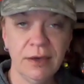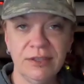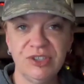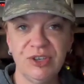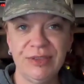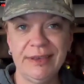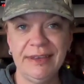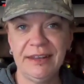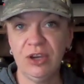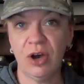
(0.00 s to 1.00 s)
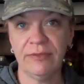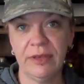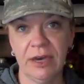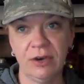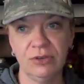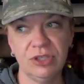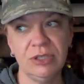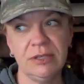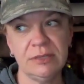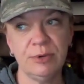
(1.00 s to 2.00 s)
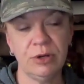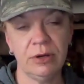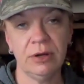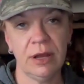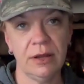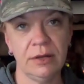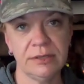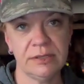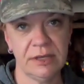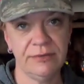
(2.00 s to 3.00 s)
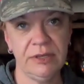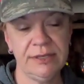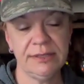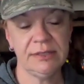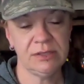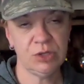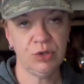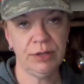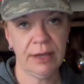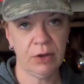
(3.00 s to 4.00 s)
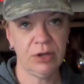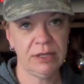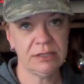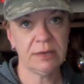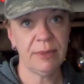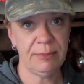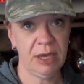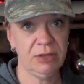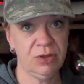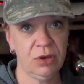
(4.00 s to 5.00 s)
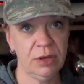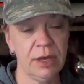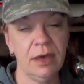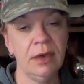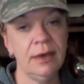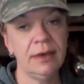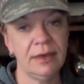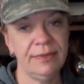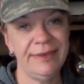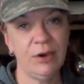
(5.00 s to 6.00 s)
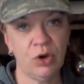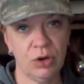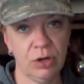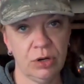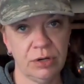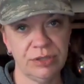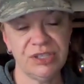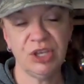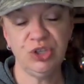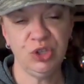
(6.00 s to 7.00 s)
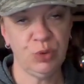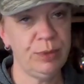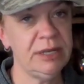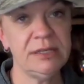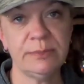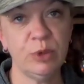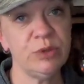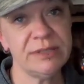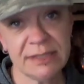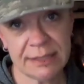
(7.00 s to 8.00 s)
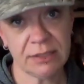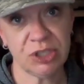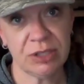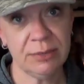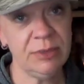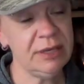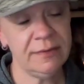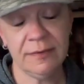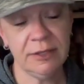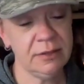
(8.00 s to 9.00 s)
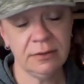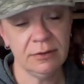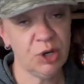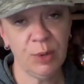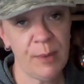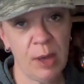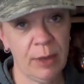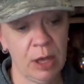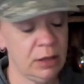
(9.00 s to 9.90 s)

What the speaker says: took the kitty off the couch. She does put her stuffies in certain areas, like my big dog, and they are hers. Nobody's supposed to touch them, even her mama.